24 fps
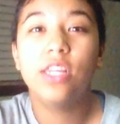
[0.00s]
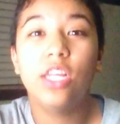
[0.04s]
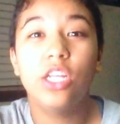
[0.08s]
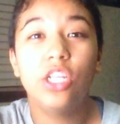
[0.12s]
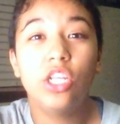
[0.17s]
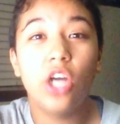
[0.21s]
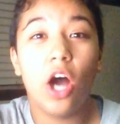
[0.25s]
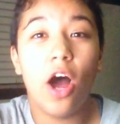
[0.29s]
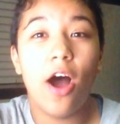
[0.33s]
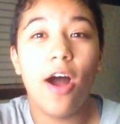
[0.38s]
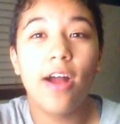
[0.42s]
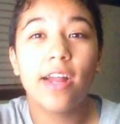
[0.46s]
The
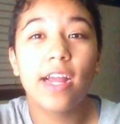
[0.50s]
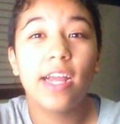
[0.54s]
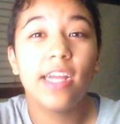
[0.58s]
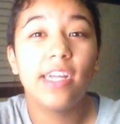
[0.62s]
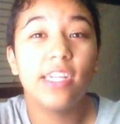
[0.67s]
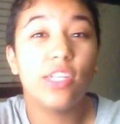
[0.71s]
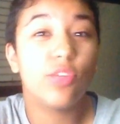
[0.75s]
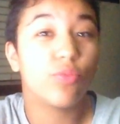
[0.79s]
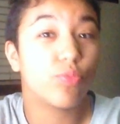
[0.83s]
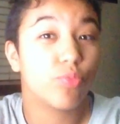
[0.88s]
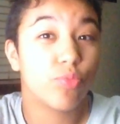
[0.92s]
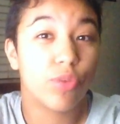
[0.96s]
dog
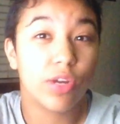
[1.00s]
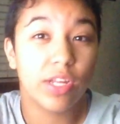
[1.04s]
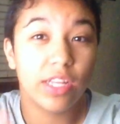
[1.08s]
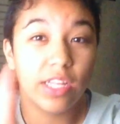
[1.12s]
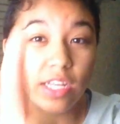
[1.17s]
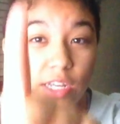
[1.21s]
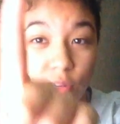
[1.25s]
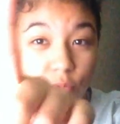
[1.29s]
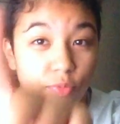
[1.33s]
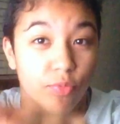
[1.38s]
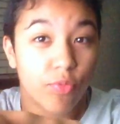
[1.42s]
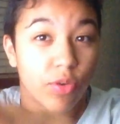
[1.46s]
is
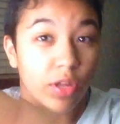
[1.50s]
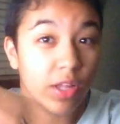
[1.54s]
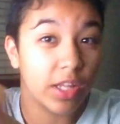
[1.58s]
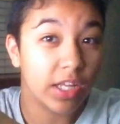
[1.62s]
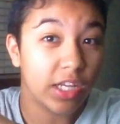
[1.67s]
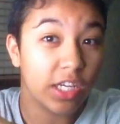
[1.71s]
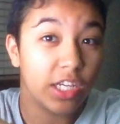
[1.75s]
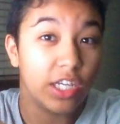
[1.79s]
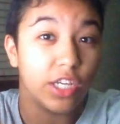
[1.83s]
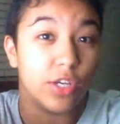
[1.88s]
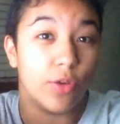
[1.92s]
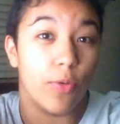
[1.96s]
really, really
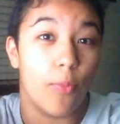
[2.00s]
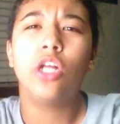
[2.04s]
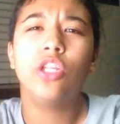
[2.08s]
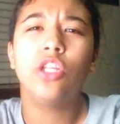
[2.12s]
cute.